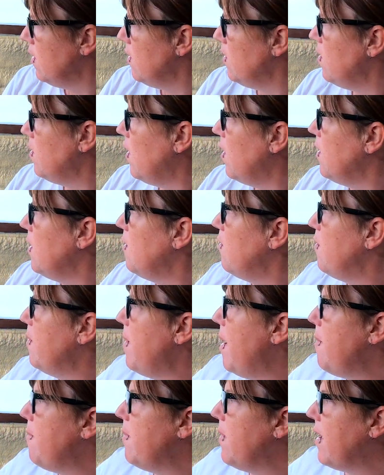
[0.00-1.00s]
So you
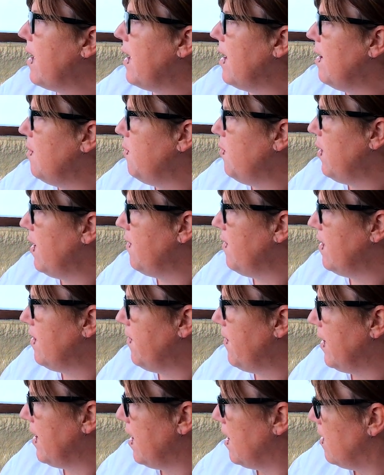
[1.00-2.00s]
remember in previous
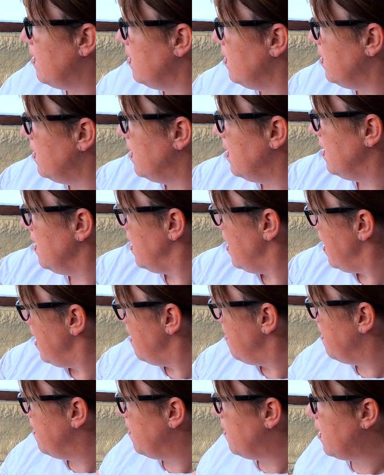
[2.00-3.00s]
videos
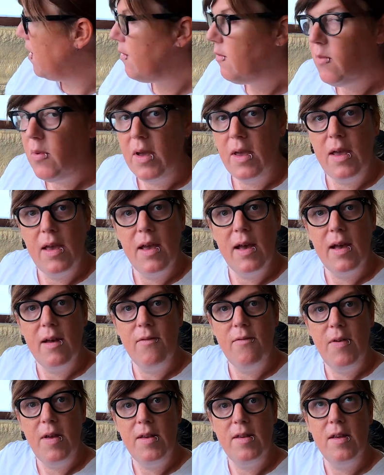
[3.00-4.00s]
we
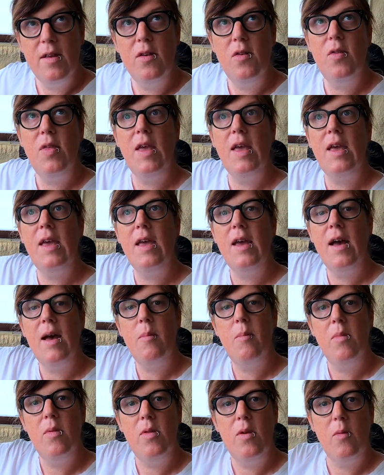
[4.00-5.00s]
fitted the
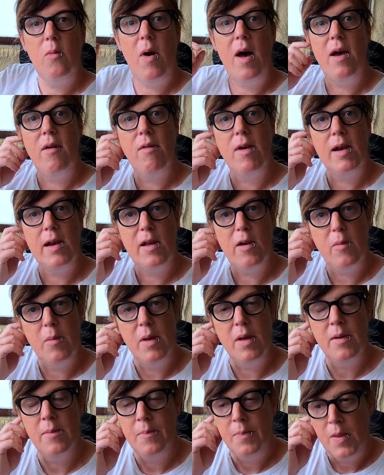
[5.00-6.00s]
wiring loom.
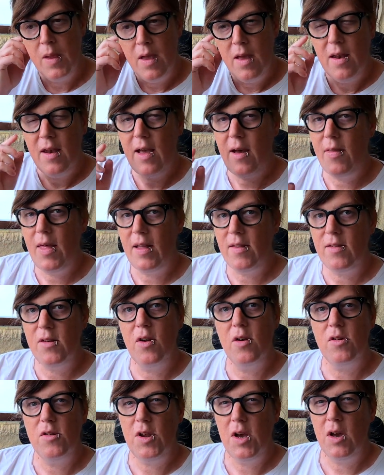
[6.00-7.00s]
Now that's
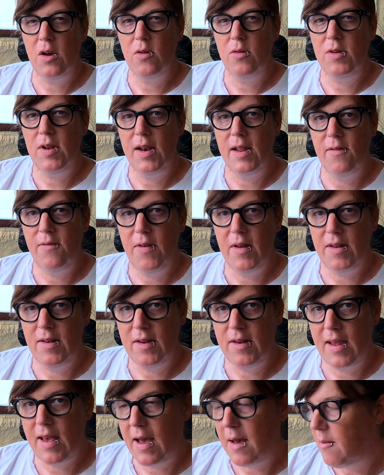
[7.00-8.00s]
not totally
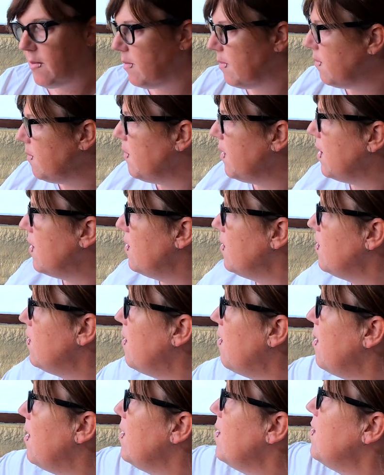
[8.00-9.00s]
fitted yet because
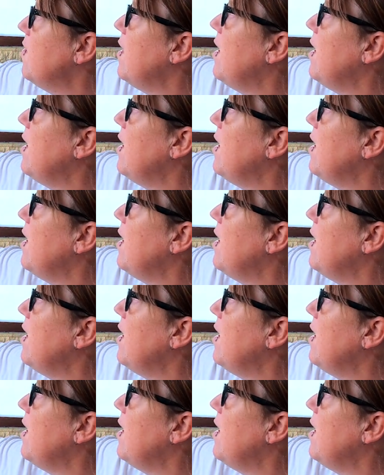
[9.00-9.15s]
there is